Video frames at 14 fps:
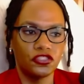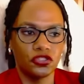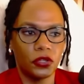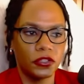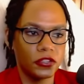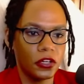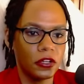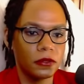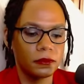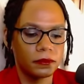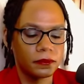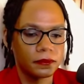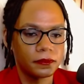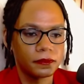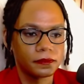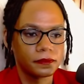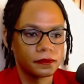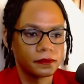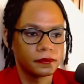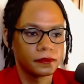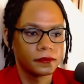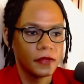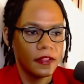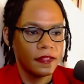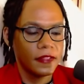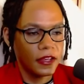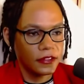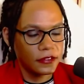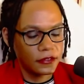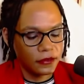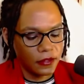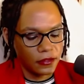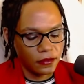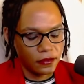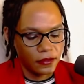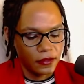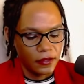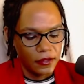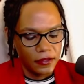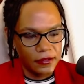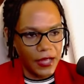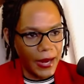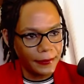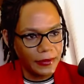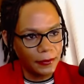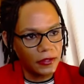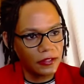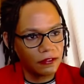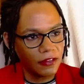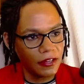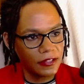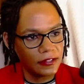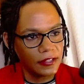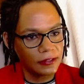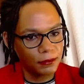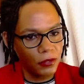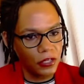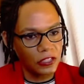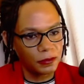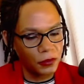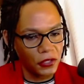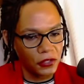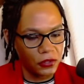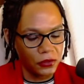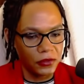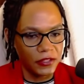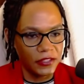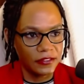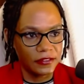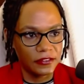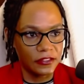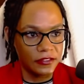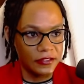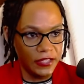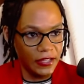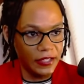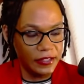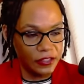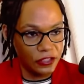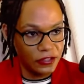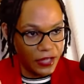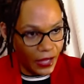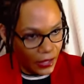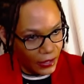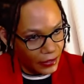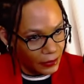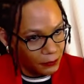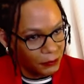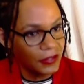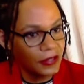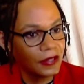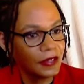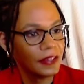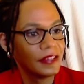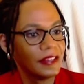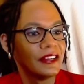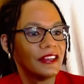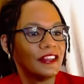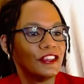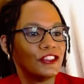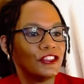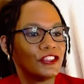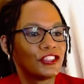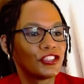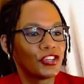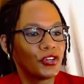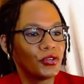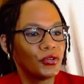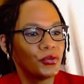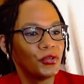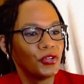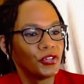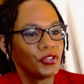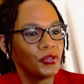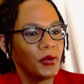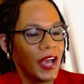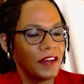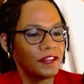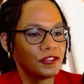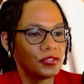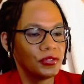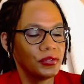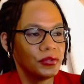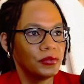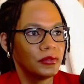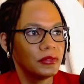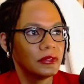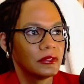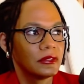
short term, because time limited, right? Like part of smart goal is the T, the time. So you have to,